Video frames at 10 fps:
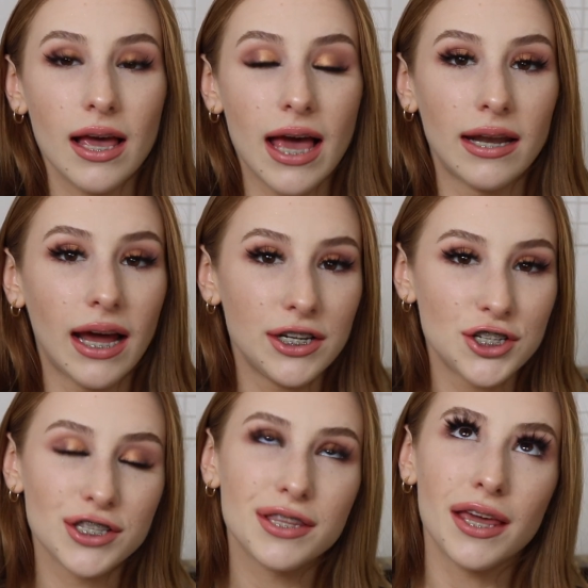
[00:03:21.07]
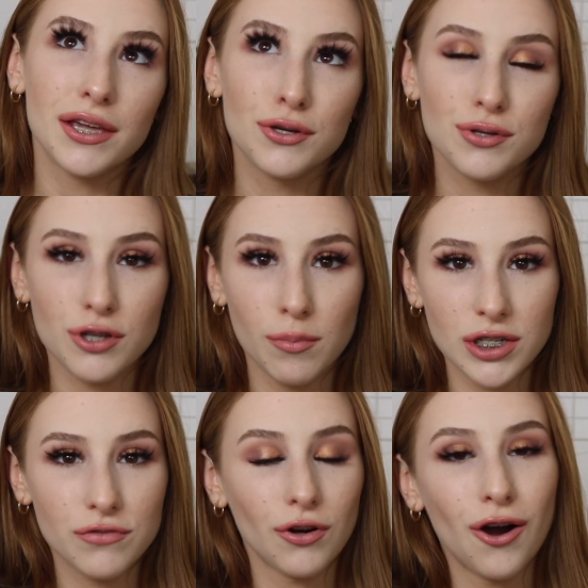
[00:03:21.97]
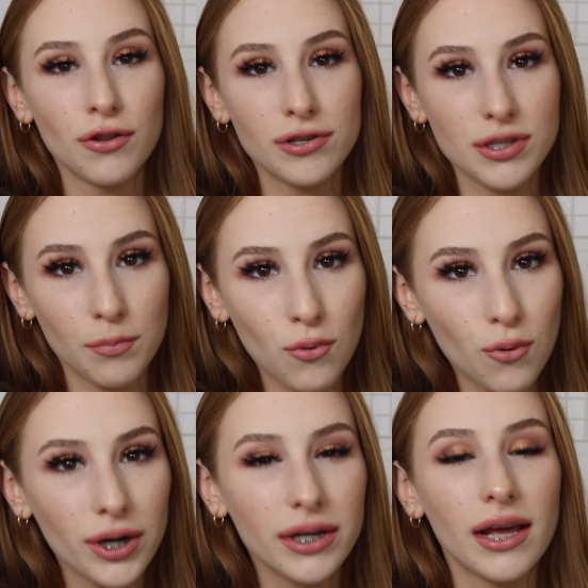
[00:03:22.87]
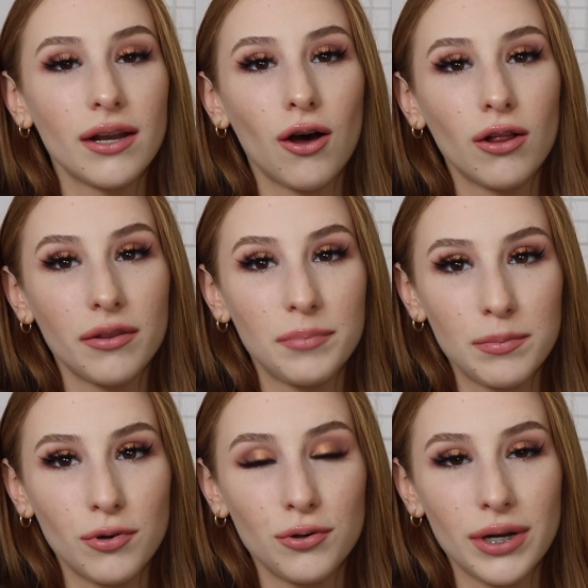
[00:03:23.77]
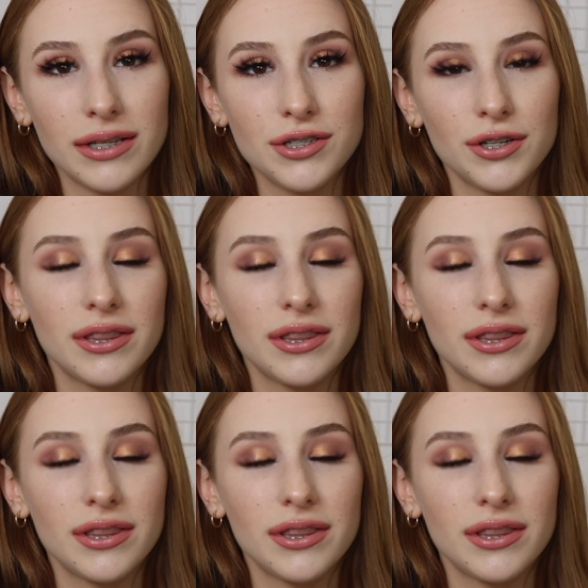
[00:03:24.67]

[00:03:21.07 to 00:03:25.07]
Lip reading: And I just thank you so much for all the support and all of the people who entered.